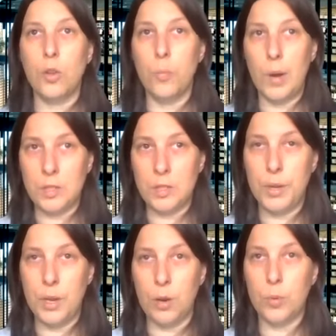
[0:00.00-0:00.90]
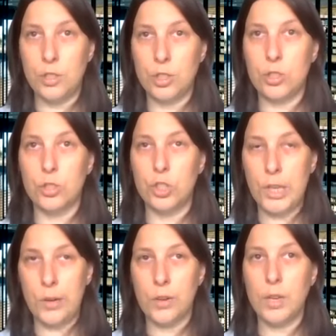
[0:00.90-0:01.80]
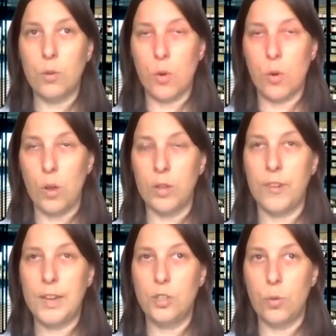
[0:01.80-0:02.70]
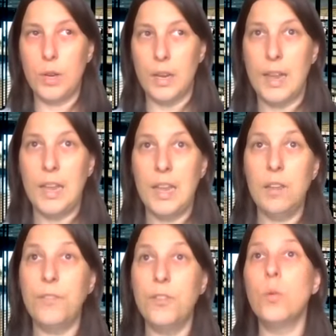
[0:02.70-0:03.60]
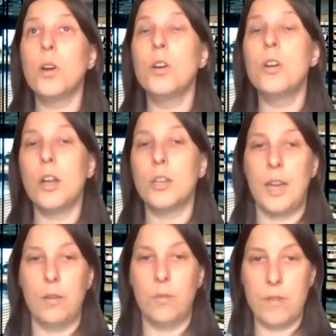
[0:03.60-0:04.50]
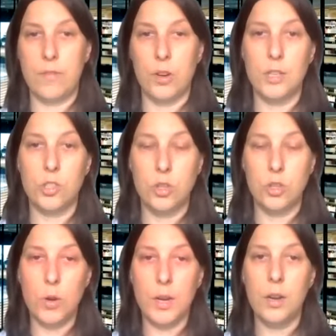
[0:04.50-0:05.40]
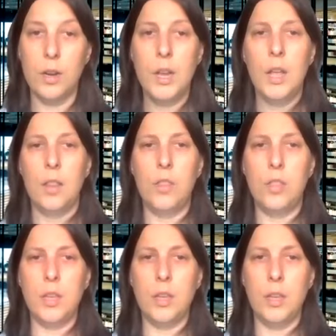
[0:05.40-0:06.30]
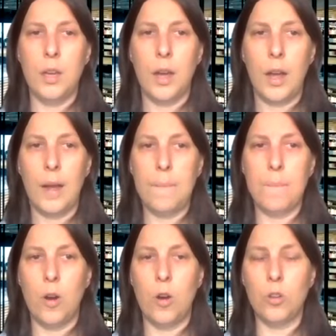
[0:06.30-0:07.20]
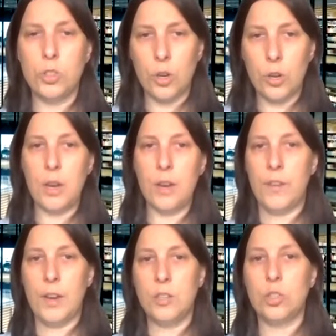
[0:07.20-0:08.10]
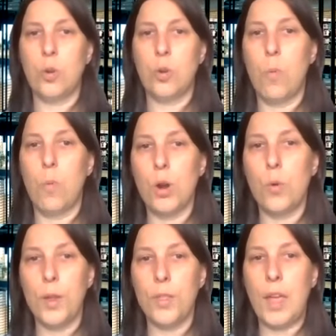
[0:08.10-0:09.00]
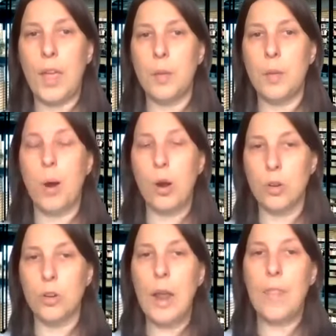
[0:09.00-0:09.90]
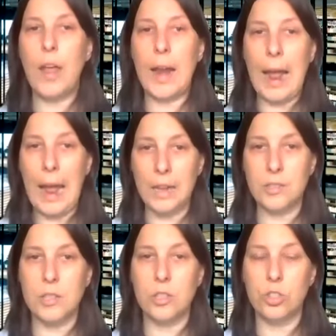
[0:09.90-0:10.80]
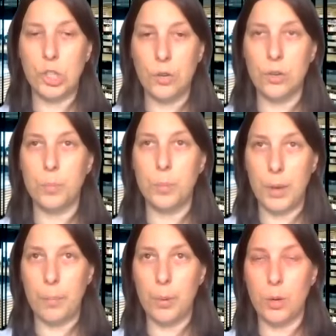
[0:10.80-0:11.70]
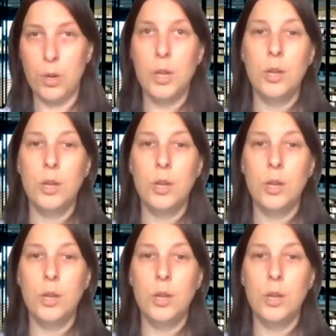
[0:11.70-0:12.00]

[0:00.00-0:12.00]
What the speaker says: You must be a registered charity or qualified donee. If you are not, however, as noted, the alternative is to work with a partner that has this charitable number.